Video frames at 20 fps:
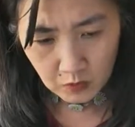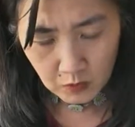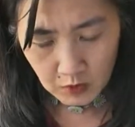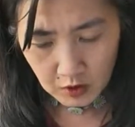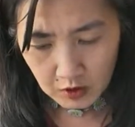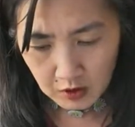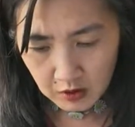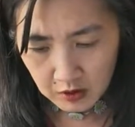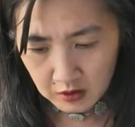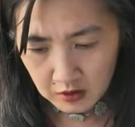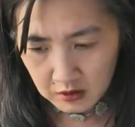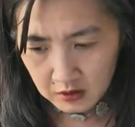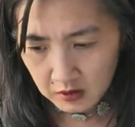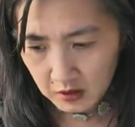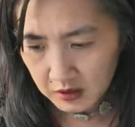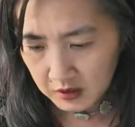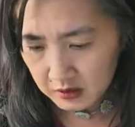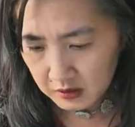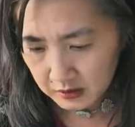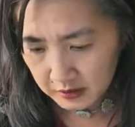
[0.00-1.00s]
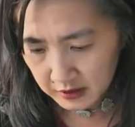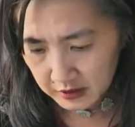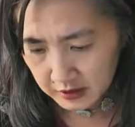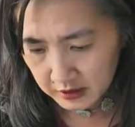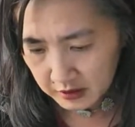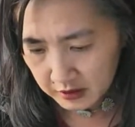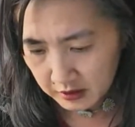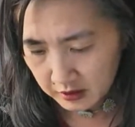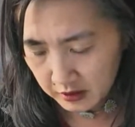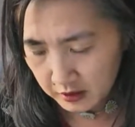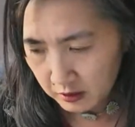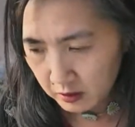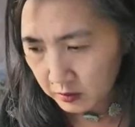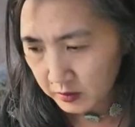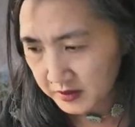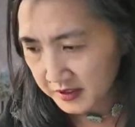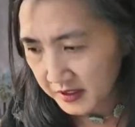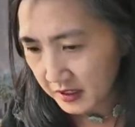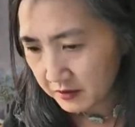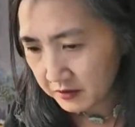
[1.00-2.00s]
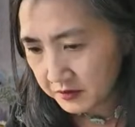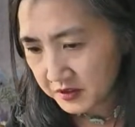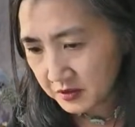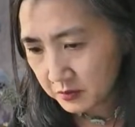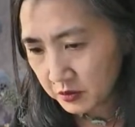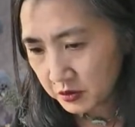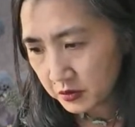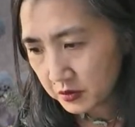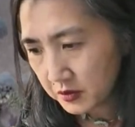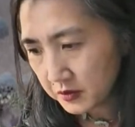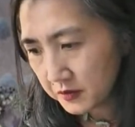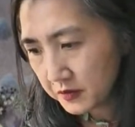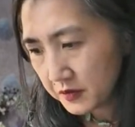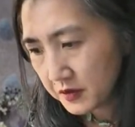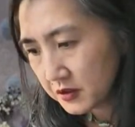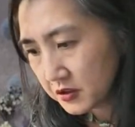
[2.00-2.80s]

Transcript: Okay, luckily, I always have some sort of